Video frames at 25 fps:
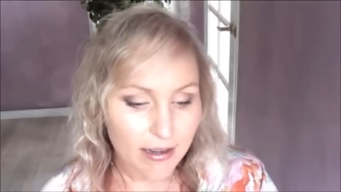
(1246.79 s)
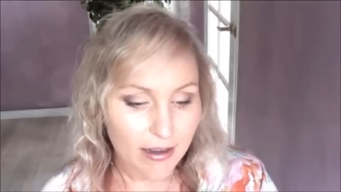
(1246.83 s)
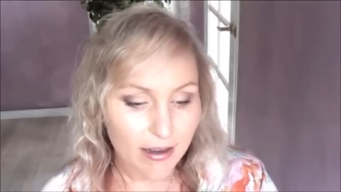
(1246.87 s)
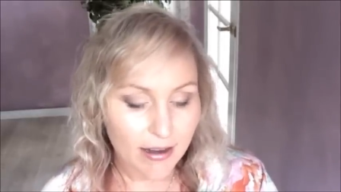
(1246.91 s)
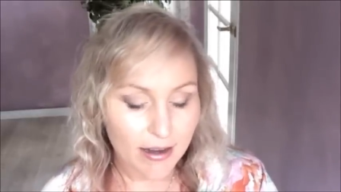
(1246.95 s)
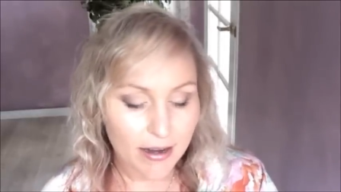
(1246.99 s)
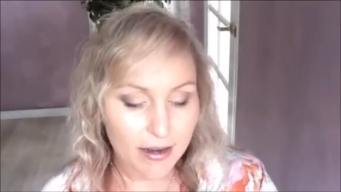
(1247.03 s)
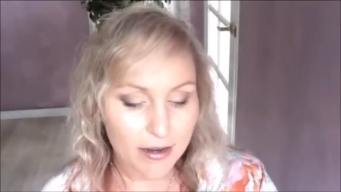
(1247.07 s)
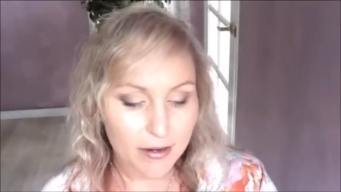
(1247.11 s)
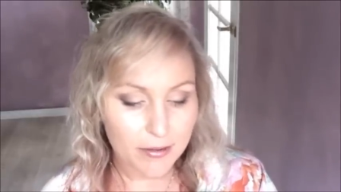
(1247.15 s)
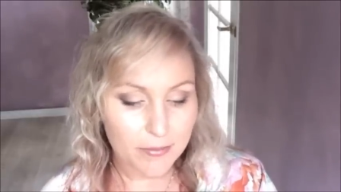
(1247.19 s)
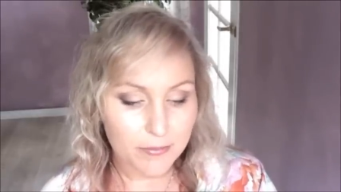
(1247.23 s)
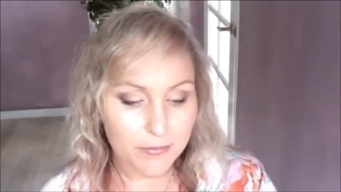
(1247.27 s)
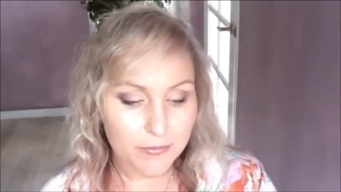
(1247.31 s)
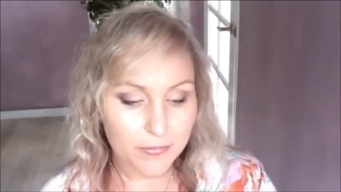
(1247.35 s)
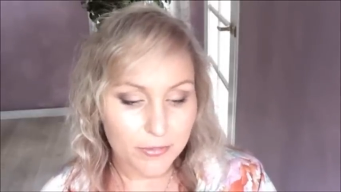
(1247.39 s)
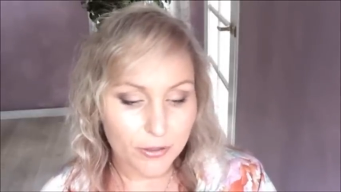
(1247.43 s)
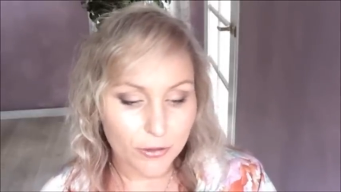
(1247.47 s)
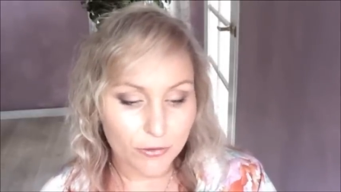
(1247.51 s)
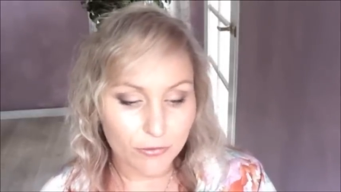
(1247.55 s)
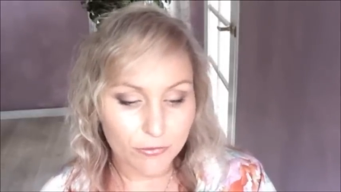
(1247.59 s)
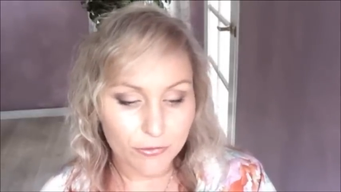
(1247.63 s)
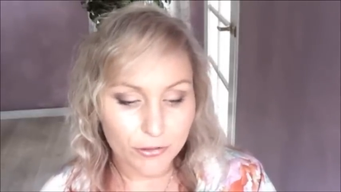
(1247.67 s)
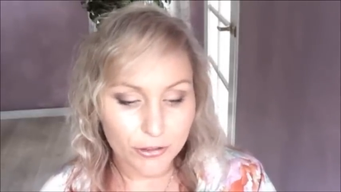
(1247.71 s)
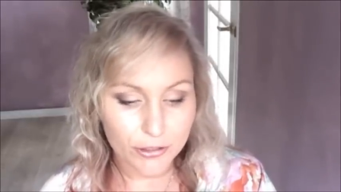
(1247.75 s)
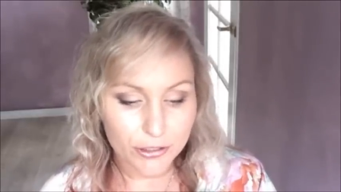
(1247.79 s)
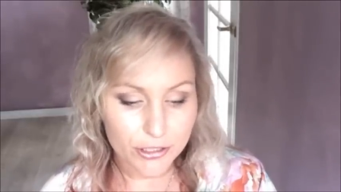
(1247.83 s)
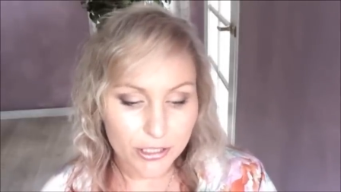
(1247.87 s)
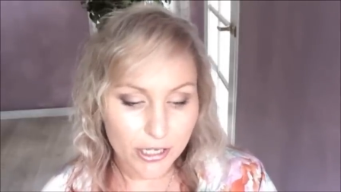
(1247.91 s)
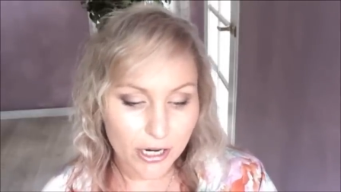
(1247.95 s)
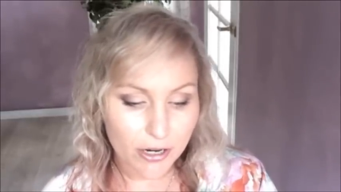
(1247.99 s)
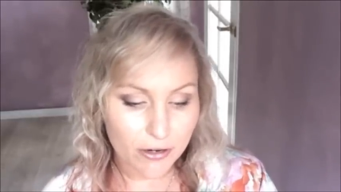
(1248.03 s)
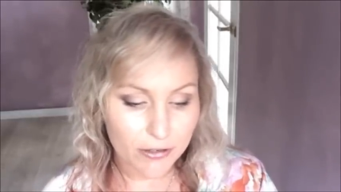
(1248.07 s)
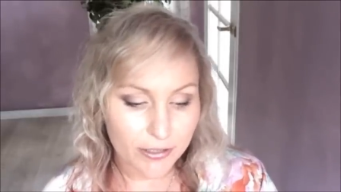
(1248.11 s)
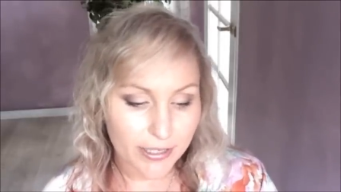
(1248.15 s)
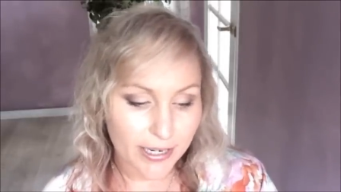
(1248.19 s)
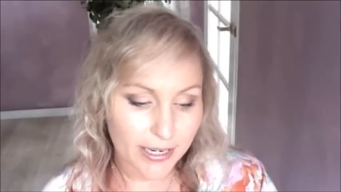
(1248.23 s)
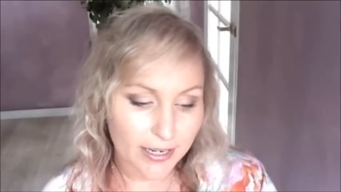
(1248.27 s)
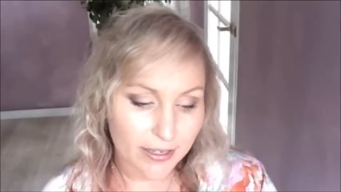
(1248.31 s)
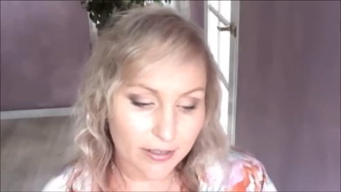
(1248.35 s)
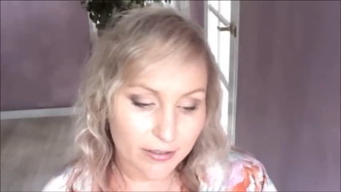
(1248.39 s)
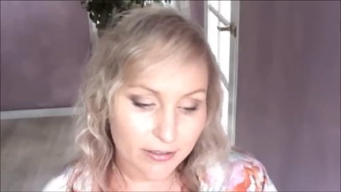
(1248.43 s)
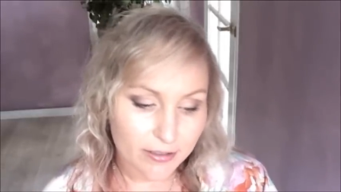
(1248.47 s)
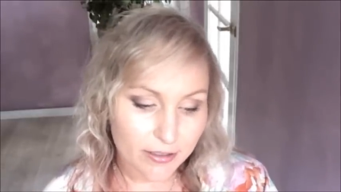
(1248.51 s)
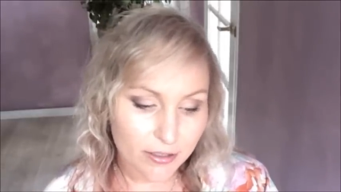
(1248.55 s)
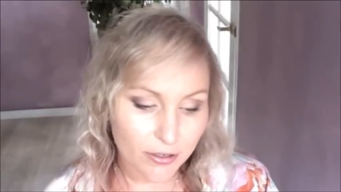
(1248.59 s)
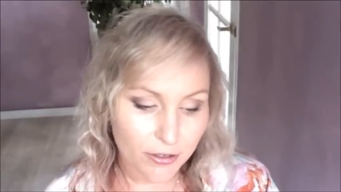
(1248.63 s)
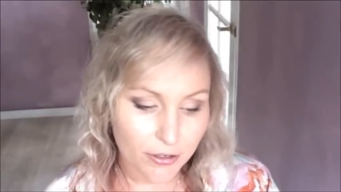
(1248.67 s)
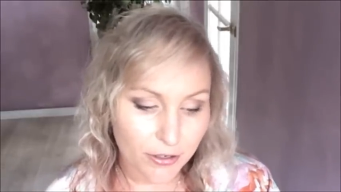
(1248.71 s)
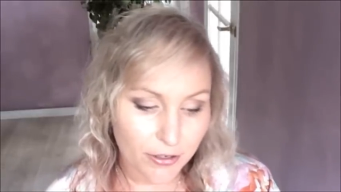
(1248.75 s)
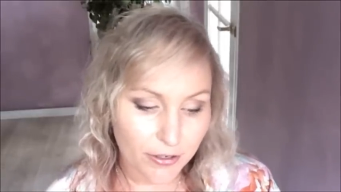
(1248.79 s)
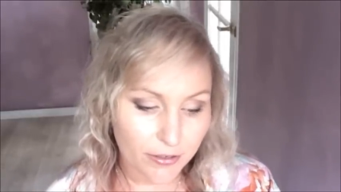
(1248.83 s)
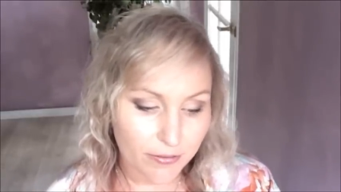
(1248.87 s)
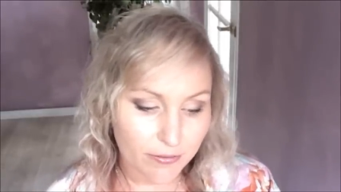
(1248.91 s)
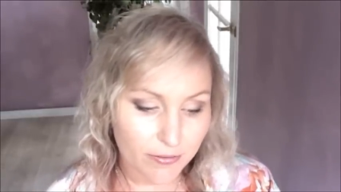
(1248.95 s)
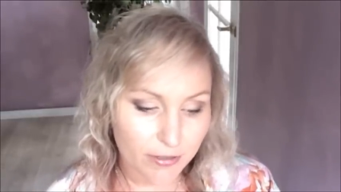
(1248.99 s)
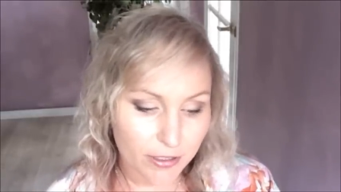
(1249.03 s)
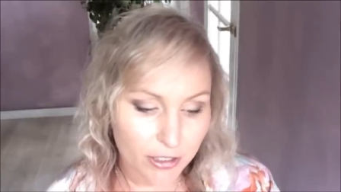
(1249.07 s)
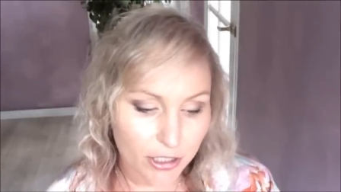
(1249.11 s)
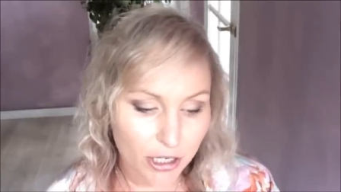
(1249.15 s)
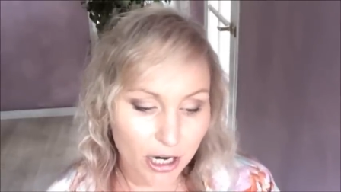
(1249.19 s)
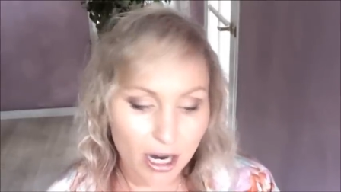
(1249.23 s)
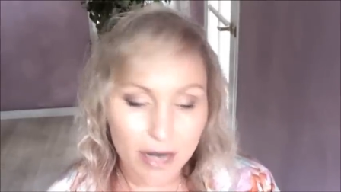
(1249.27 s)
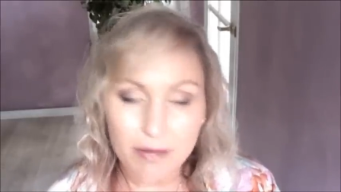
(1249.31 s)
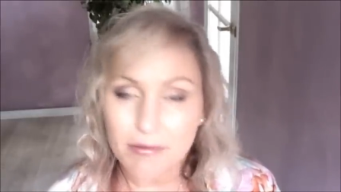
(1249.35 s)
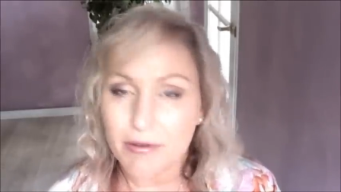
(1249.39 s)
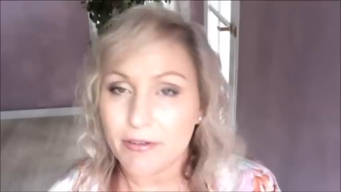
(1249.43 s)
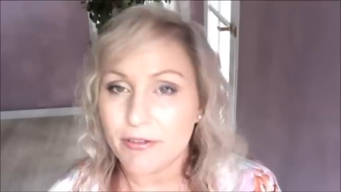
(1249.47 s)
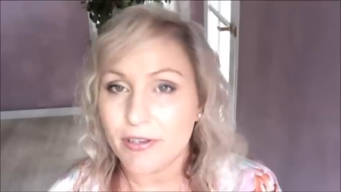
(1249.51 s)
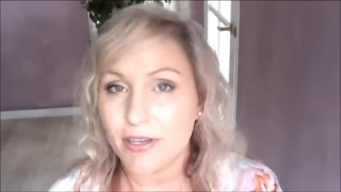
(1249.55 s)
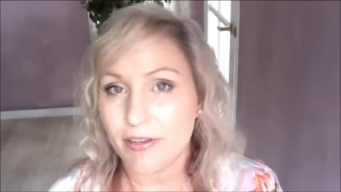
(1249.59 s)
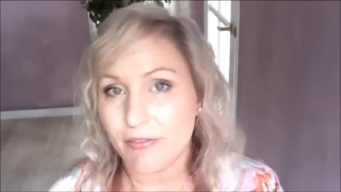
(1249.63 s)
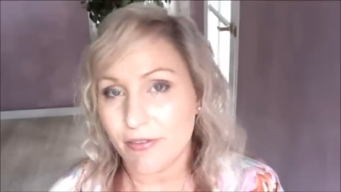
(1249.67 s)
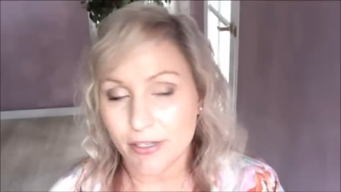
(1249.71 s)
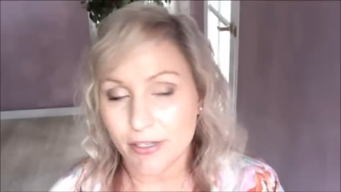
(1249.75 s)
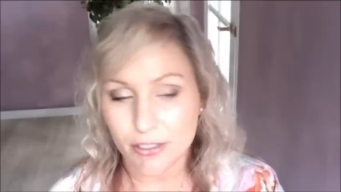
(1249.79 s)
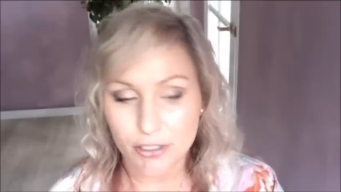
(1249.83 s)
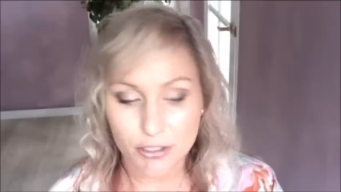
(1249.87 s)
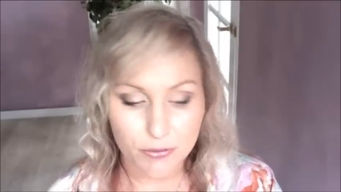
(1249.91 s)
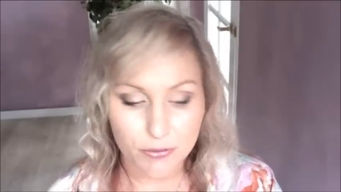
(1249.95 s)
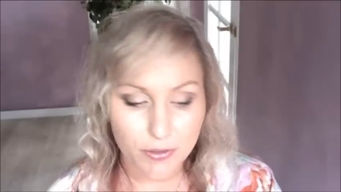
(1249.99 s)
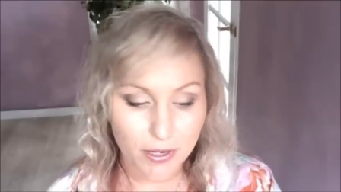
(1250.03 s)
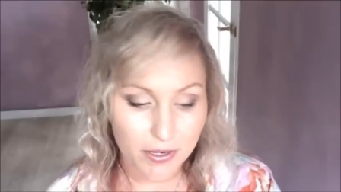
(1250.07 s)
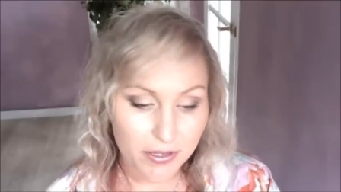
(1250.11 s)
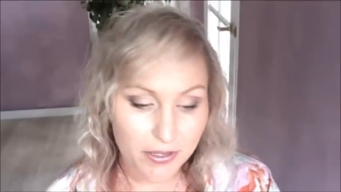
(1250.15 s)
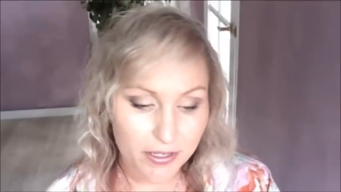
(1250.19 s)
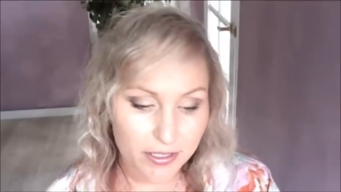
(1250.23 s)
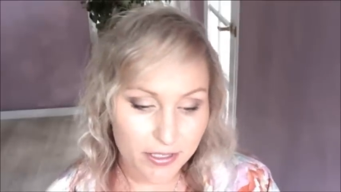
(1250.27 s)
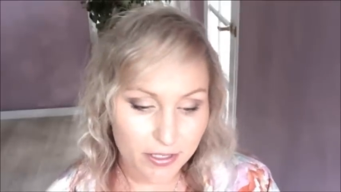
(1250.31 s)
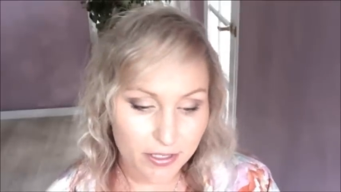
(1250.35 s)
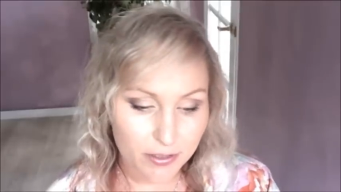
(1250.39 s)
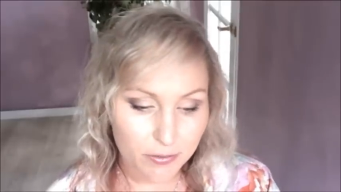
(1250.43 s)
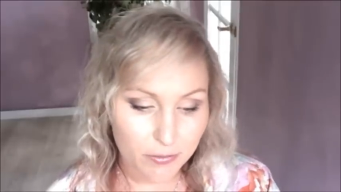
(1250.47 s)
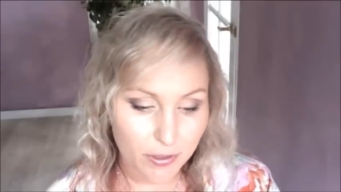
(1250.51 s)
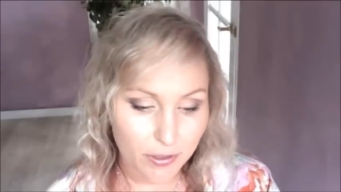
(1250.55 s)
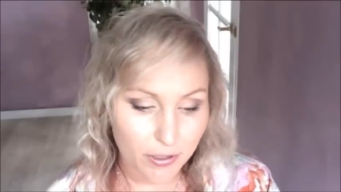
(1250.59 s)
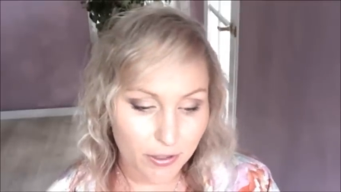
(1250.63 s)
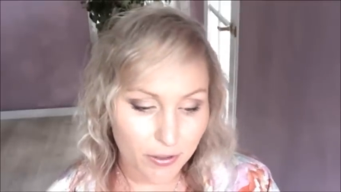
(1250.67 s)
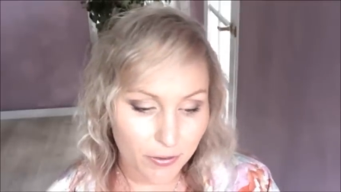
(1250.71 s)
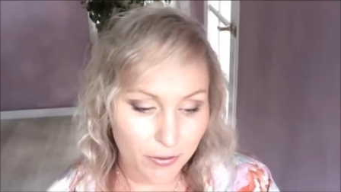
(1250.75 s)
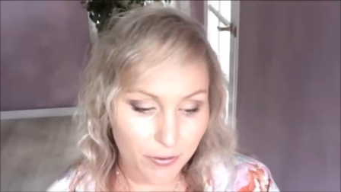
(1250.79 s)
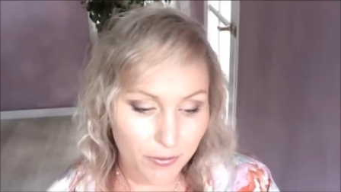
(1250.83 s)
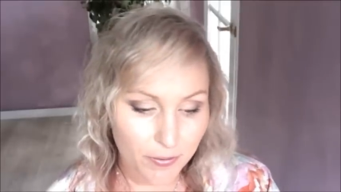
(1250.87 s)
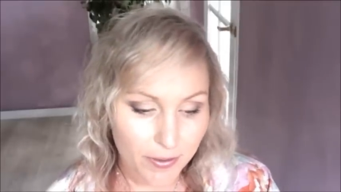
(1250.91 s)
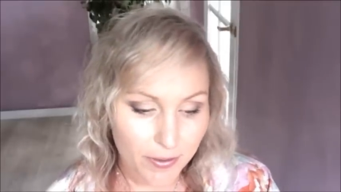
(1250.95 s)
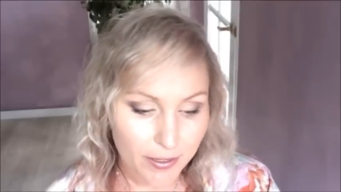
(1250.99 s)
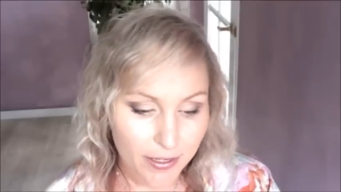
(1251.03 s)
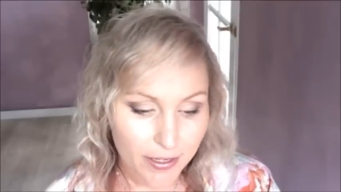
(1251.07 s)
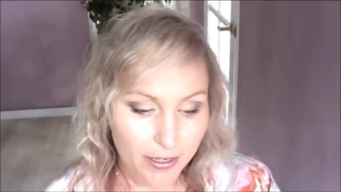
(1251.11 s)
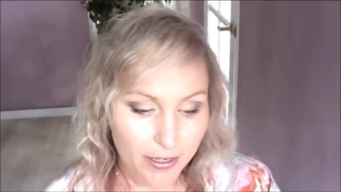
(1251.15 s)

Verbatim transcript: Um, you're fertile now, so time of giving to others as well.